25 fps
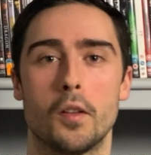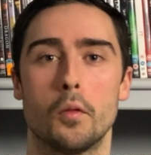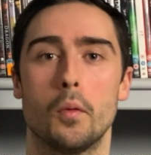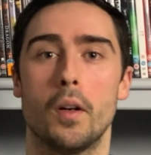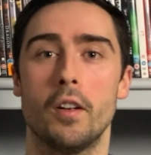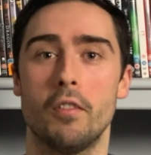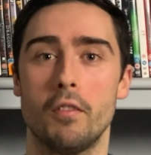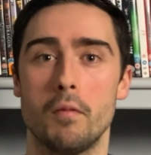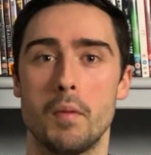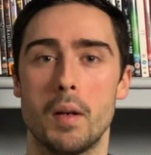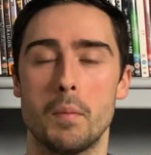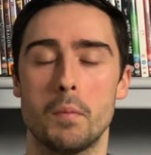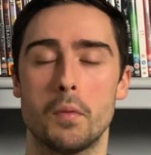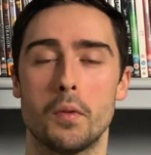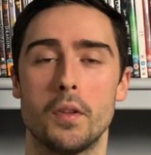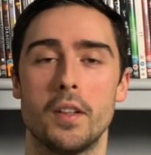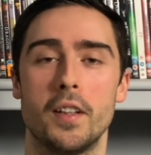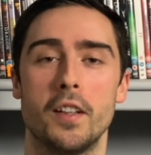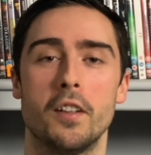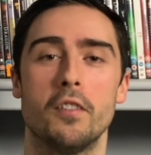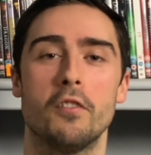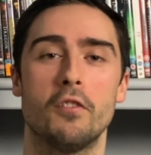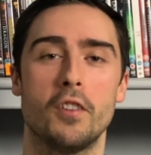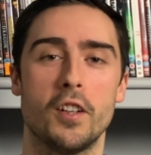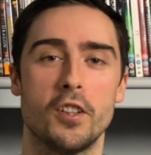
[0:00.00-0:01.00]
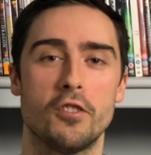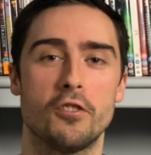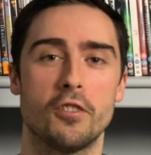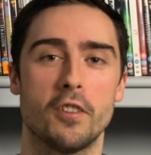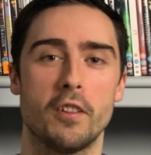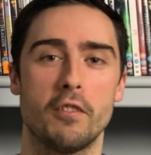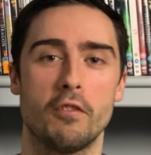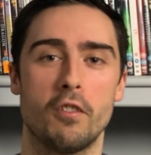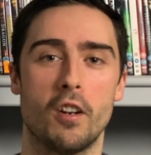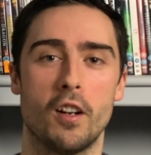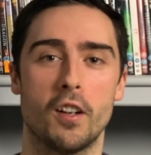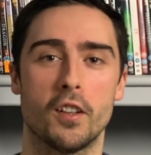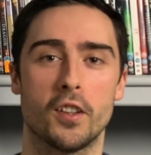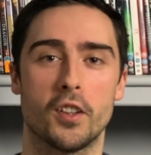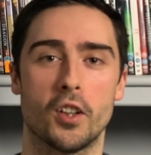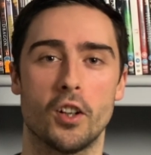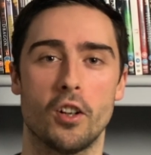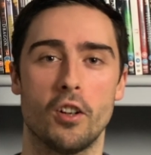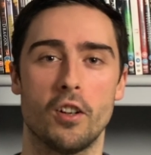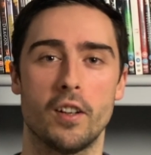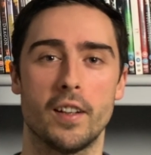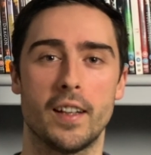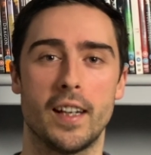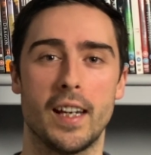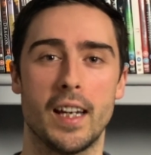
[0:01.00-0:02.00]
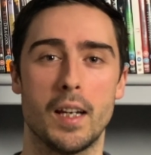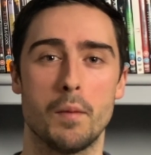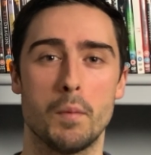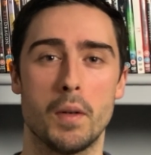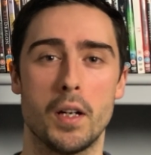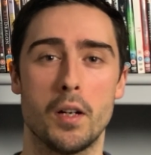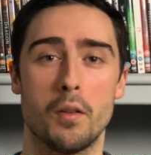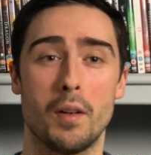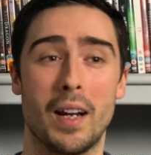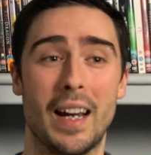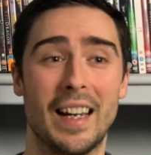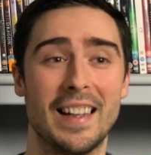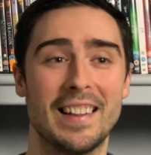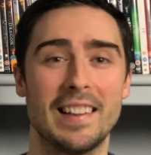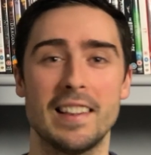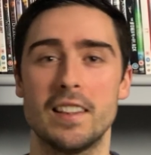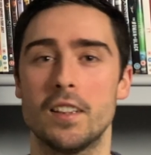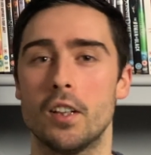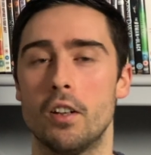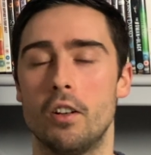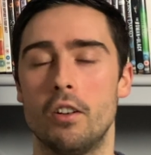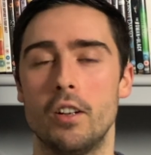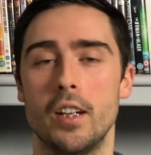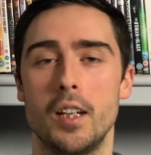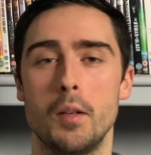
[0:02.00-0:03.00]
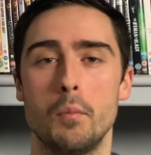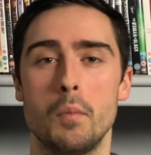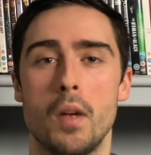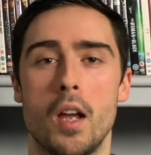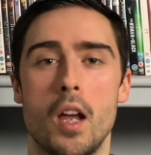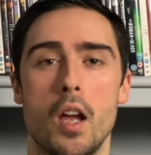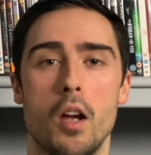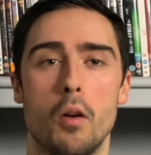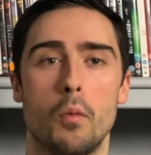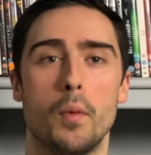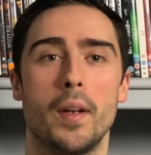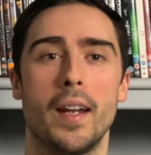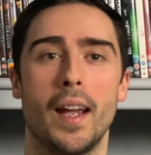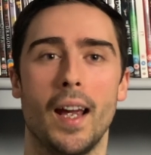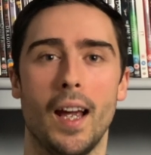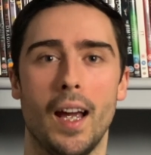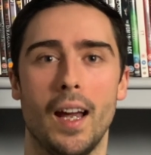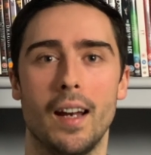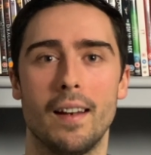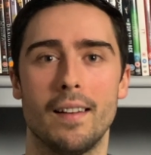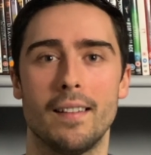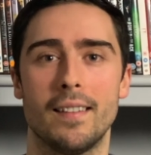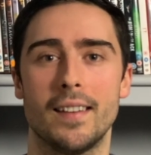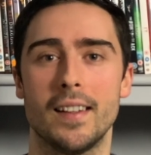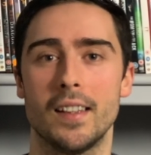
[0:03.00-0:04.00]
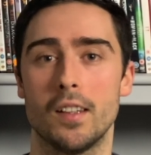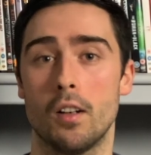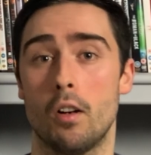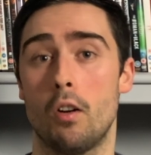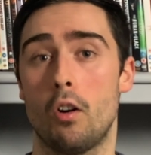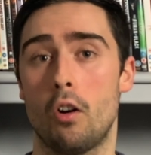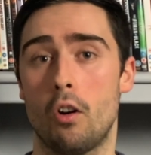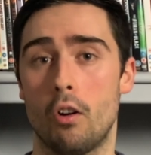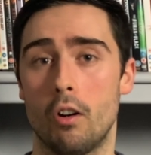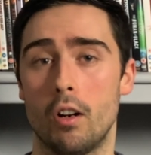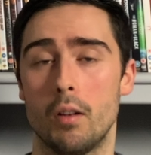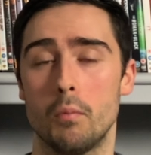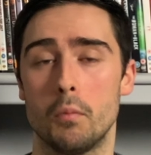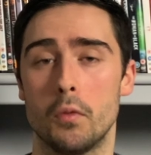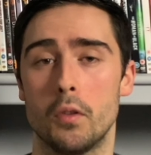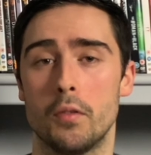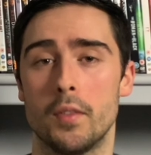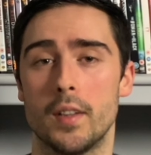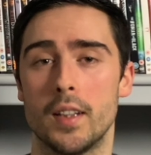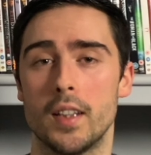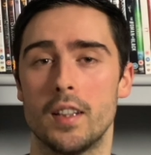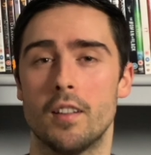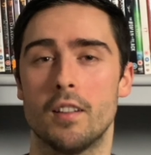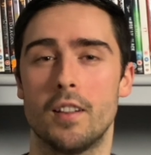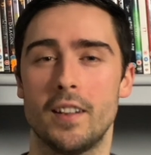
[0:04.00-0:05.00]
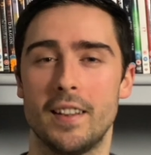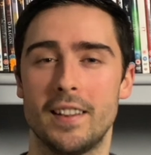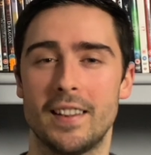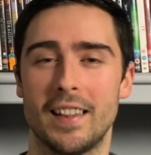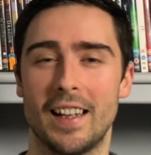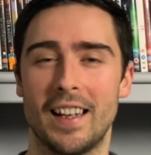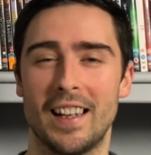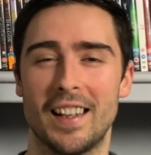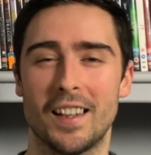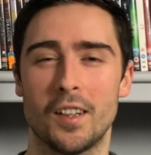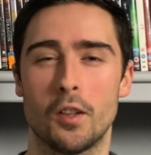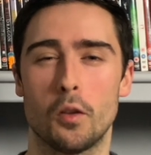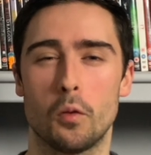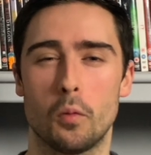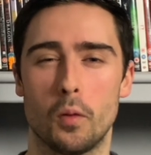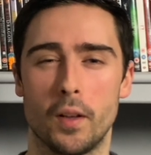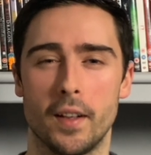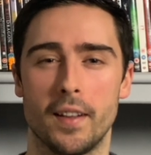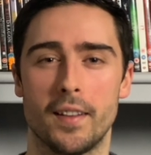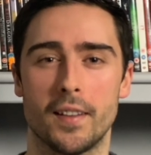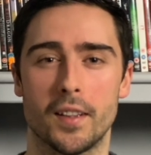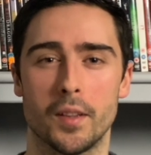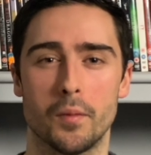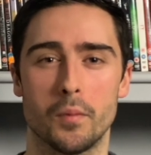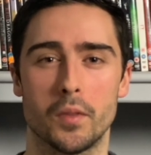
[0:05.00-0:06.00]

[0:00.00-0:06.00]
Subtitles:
I remember when the original Wrong Turn came out, at the time, we hadn't seen a horror movie like that in quite some